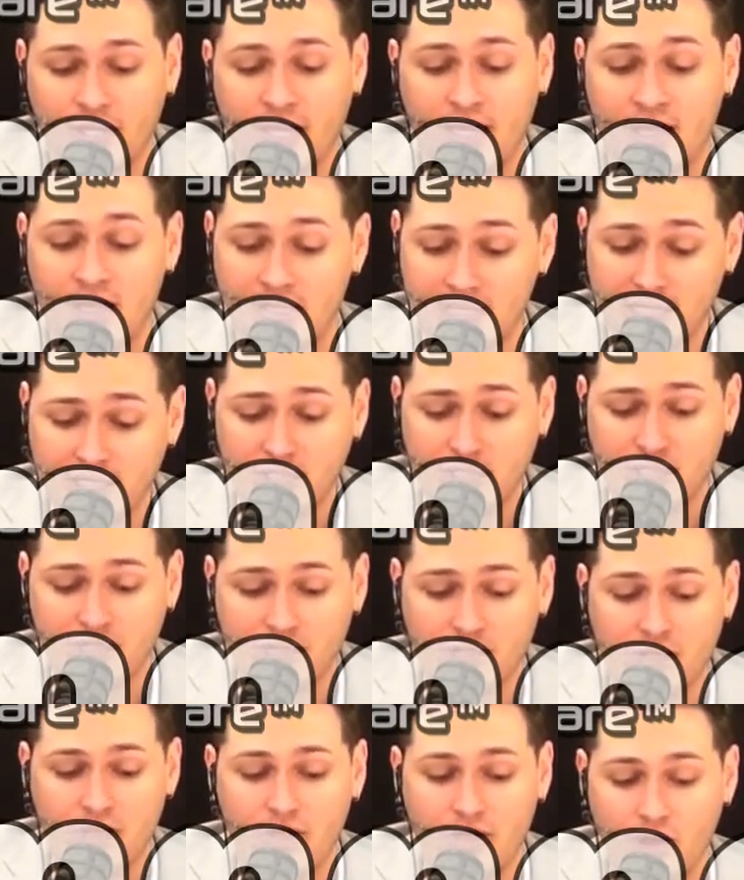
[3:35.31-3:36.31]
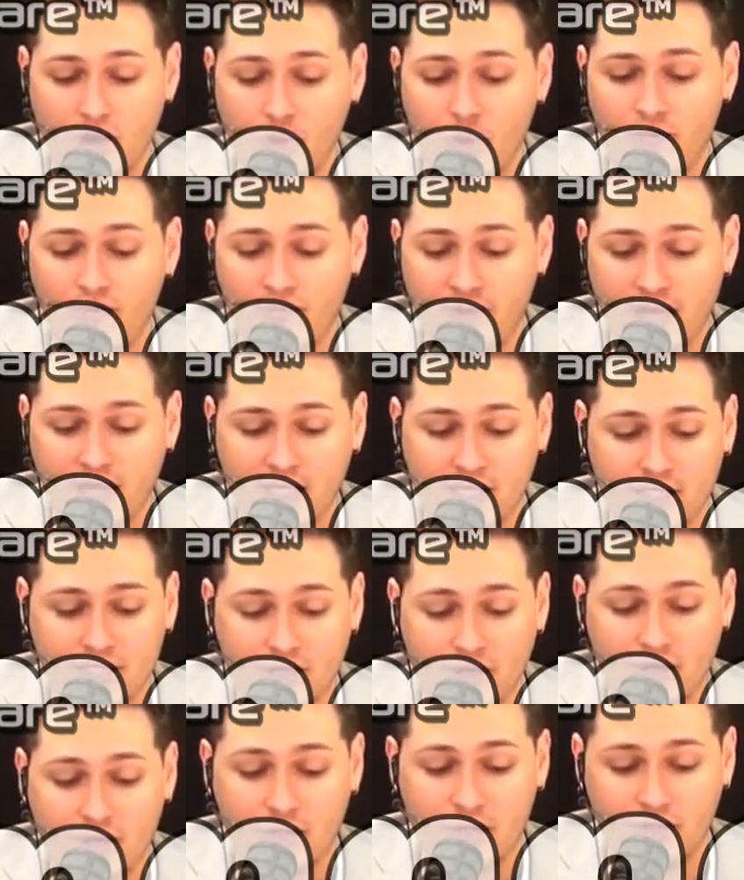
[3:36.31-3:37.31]
In addition, no effects
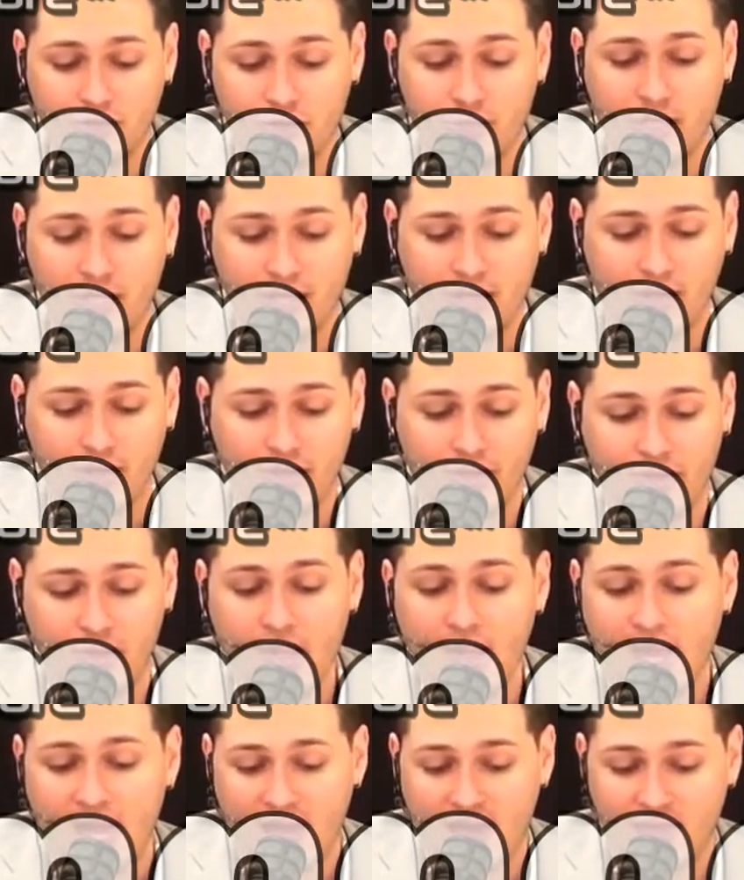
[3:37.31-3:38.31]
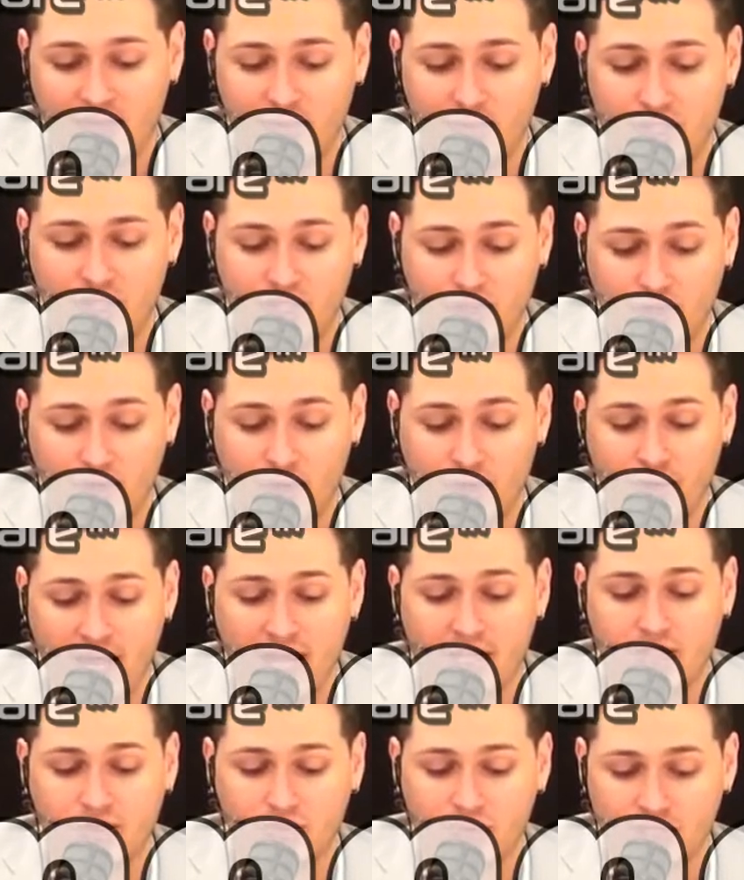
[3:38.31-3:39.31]
on human health have been shown
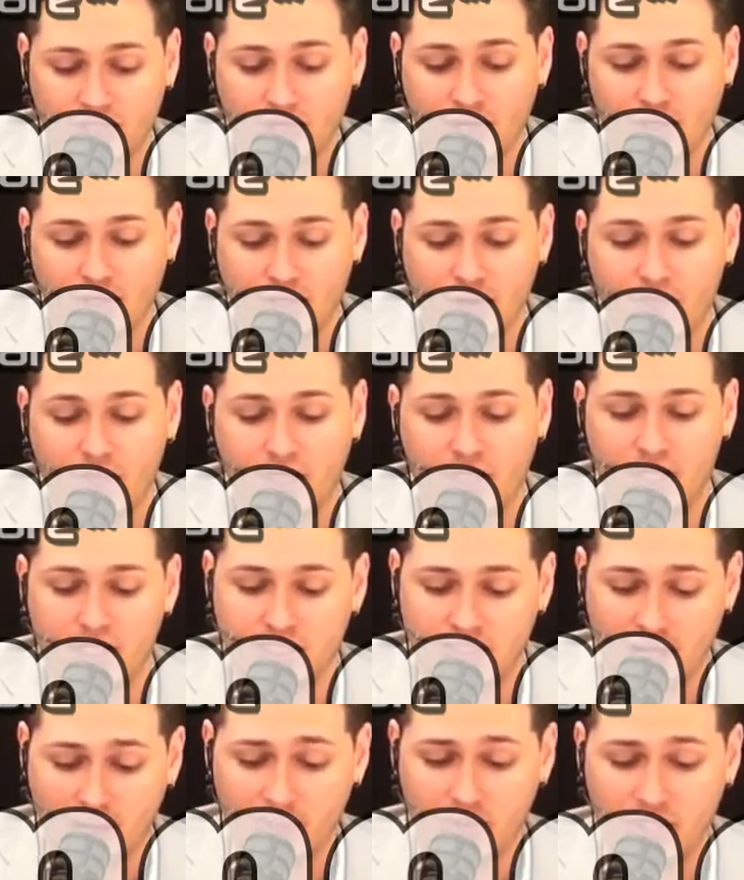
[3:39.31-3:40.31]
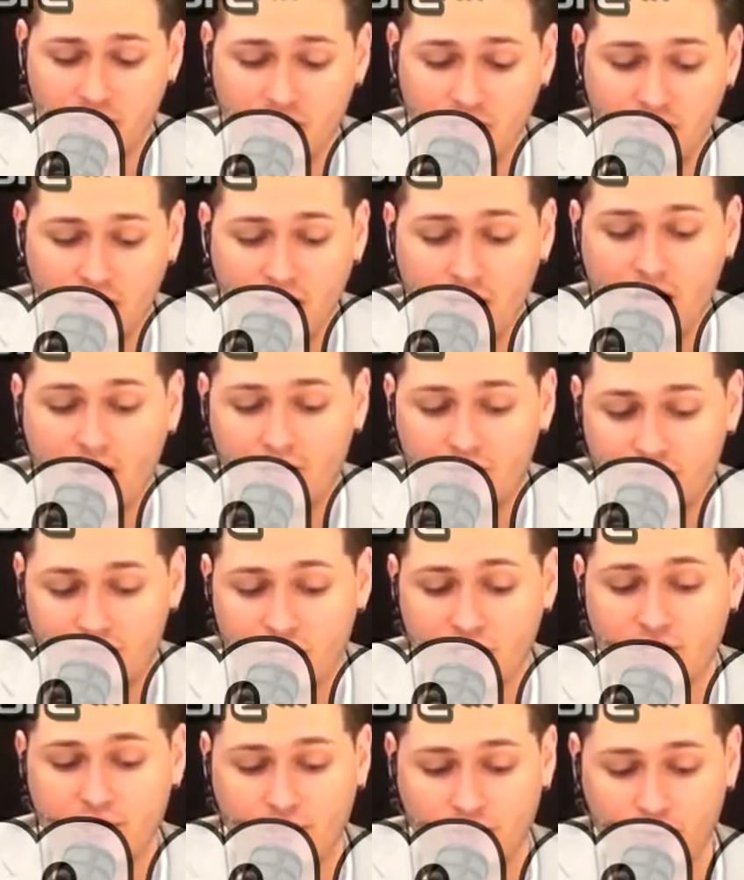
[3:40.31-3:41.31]
as a result of the consumption of
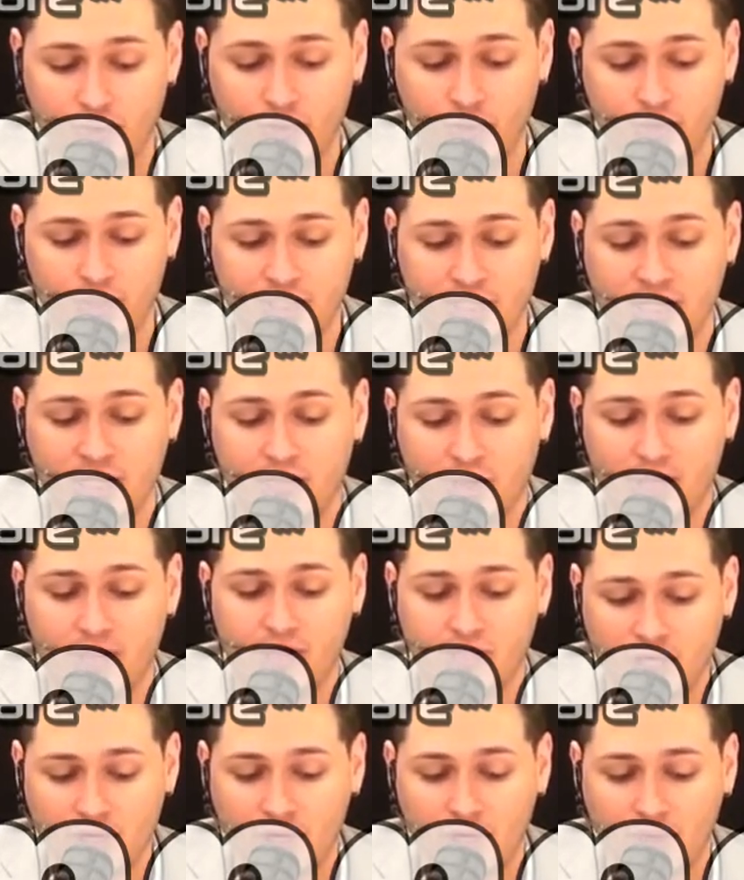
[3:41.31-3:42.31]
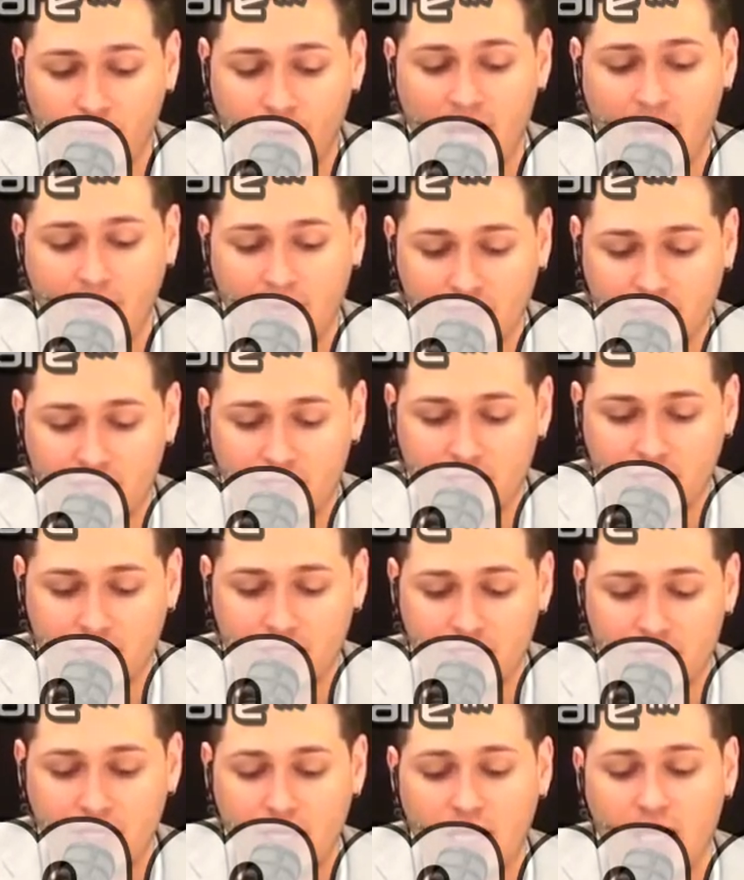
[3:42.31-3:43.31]
such foods by the general
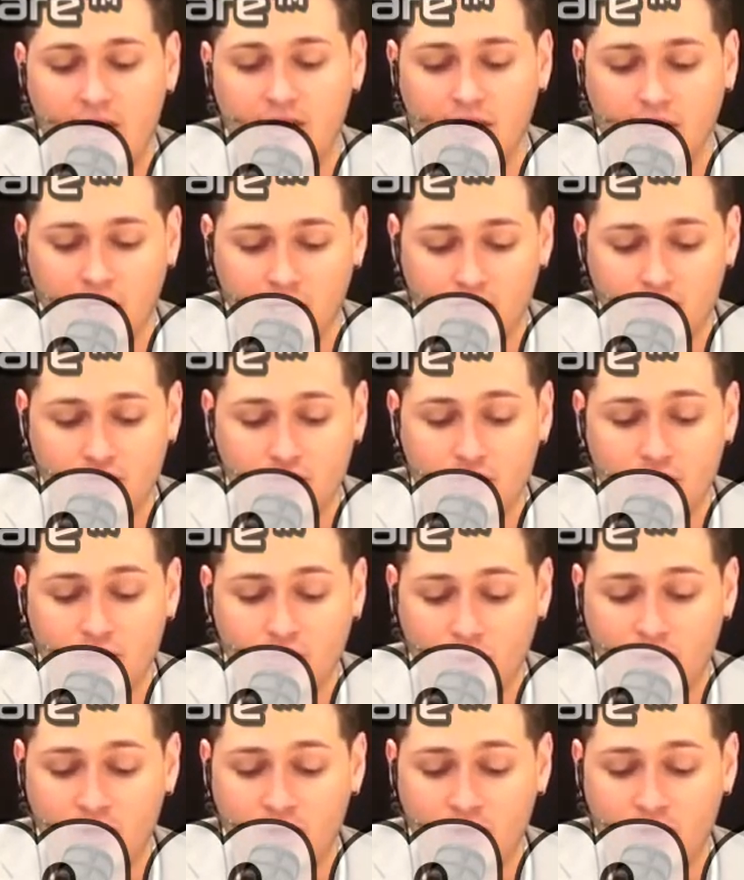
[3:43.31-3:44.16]
population in the countries